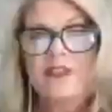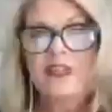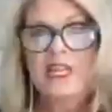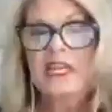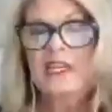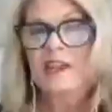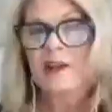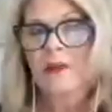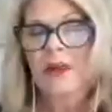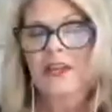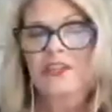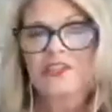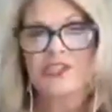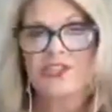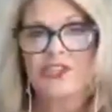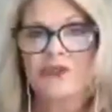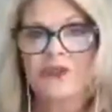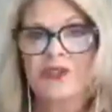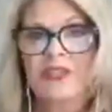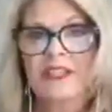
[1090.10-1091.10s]
thing on my
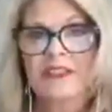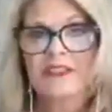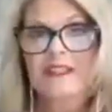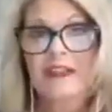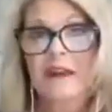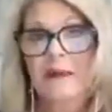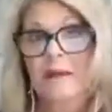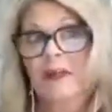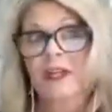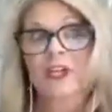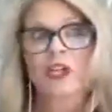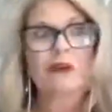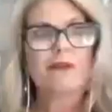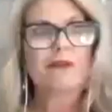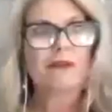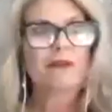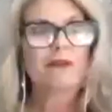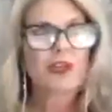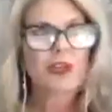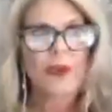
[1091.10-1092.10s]
to-do list and I'm going to go
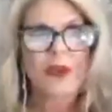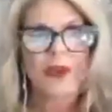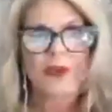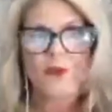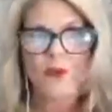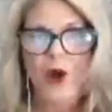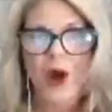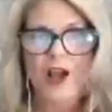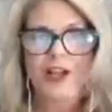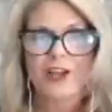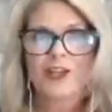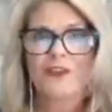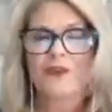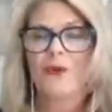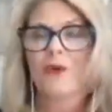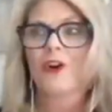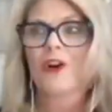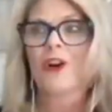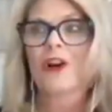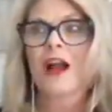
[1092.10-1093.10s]
for a quick walk,
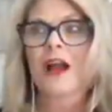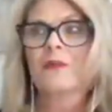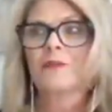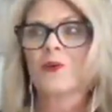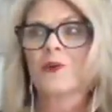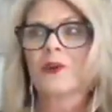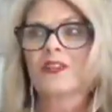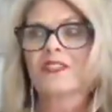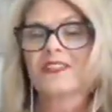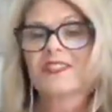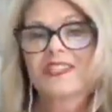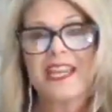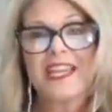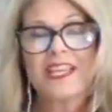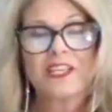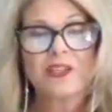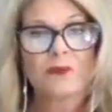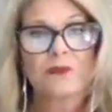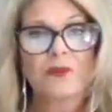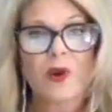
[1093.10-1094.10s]
or I'm going to
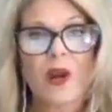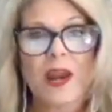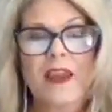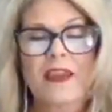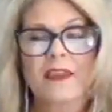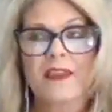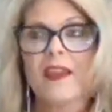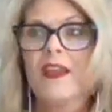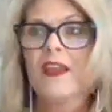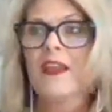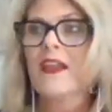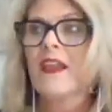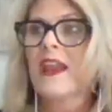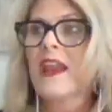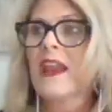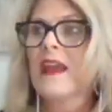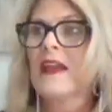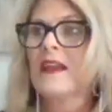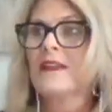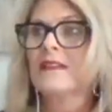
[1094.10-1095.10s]
take a break
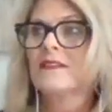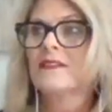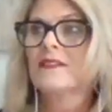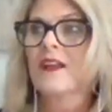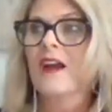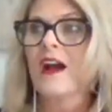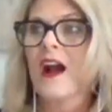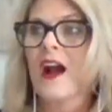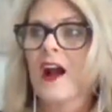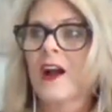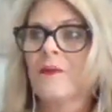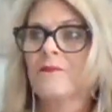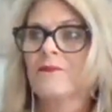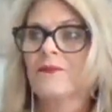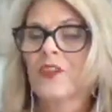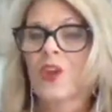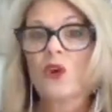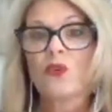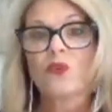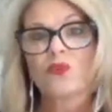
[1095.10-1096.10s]
and
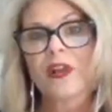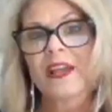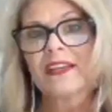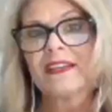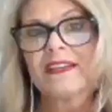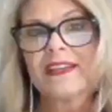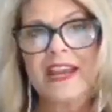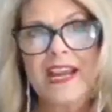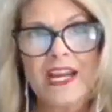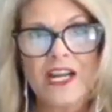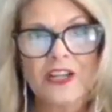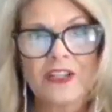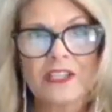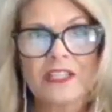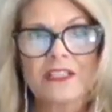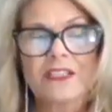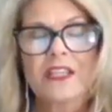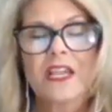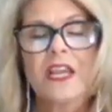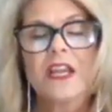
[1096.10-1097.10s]
go run an
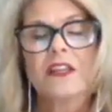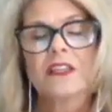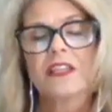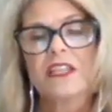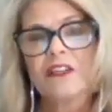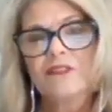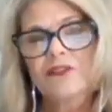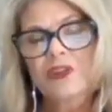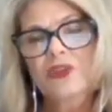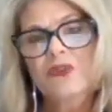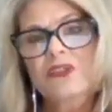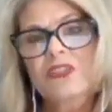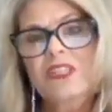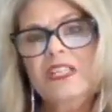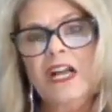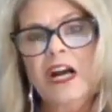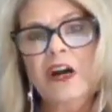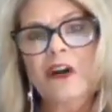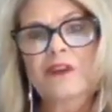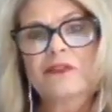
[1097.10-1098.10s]
errand. Give
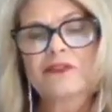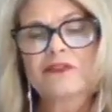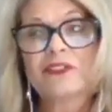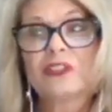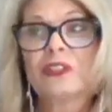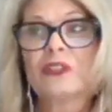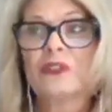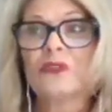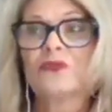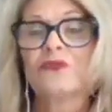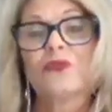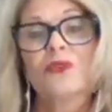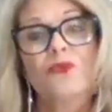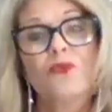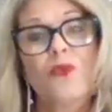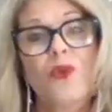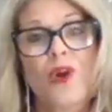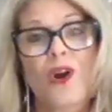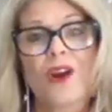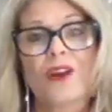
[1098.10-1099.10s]
yourself little
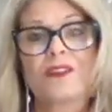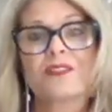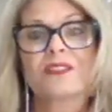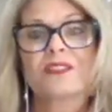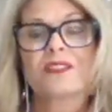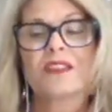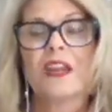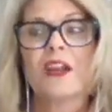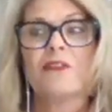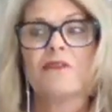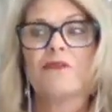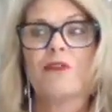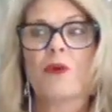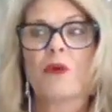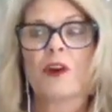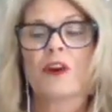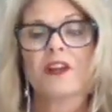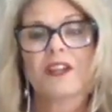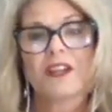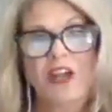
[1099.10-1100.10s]
rewards
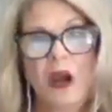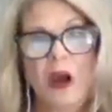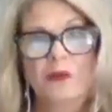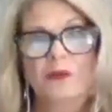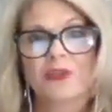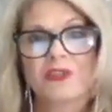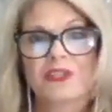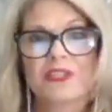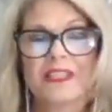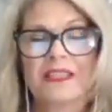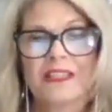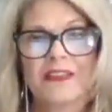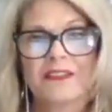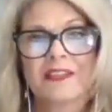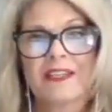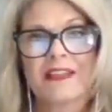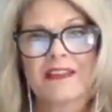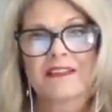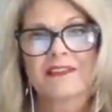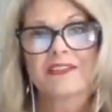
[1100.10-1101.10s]
for accomplishing the
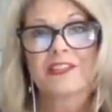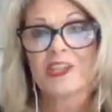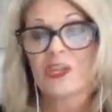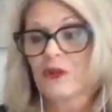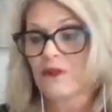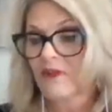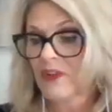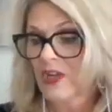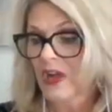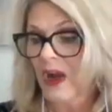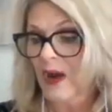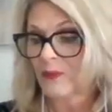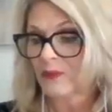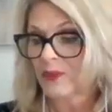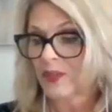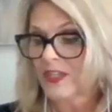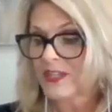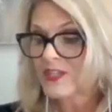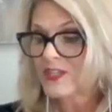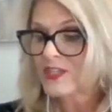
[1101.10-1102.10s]
things that you've
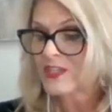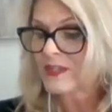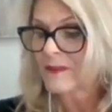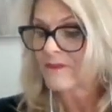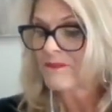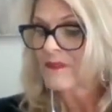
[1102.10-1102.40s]
accomplished.